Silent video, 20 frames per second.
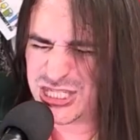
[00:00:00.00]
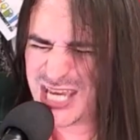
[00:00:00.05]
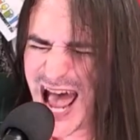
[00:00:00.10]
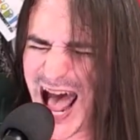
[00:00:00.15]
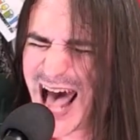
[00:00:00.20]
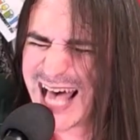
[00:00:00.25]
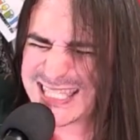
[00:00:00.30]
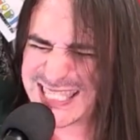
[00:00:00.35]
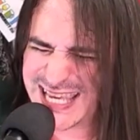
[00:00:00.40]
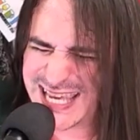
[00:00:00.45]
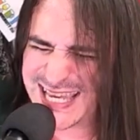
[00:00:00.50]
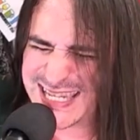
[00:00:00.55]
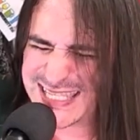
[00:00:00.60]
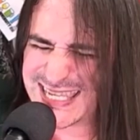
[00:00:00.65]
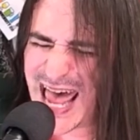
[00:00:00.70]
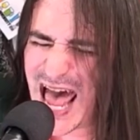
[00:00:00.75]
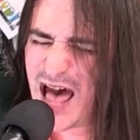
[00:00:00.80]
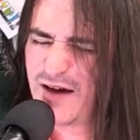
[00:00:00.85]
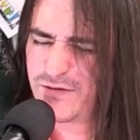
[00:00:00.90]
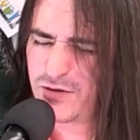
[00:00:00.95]
just the
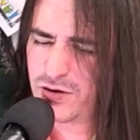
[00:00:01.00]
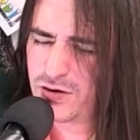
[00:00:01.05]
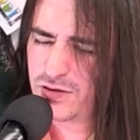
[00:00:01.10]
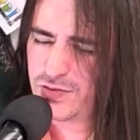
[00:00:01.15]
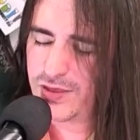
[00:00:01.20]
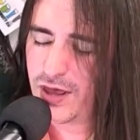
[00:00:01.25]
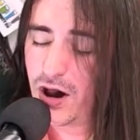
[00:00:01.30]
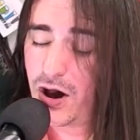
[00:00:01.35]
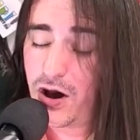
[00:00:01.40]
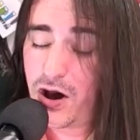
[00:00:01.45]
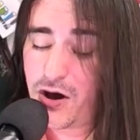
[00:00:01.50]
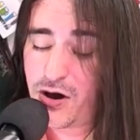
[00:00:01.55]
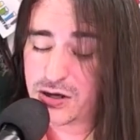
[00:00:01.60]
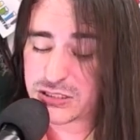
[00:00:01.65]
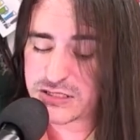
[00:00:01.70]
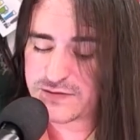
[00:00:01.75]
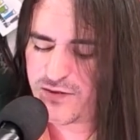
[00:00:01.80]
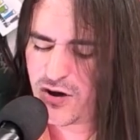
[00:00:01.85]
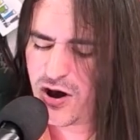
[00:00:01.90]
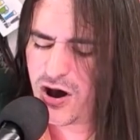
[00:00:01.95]
devil
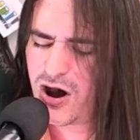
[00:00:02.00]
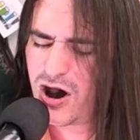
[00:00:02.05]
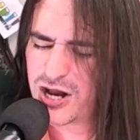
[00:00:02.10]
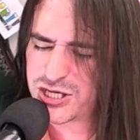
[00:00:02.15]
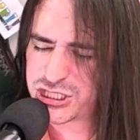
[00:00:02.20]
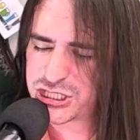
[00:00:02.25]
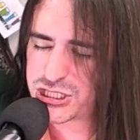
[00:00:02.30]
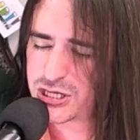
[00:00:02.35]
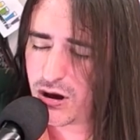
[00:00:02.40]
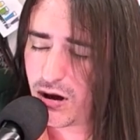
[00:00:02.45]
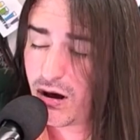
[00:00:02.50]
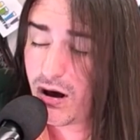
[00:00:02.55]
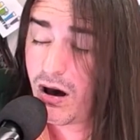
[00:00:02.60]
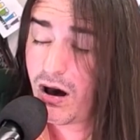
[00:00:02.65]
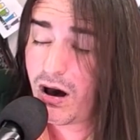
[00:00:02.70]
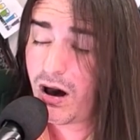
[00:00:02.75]
knows for sure.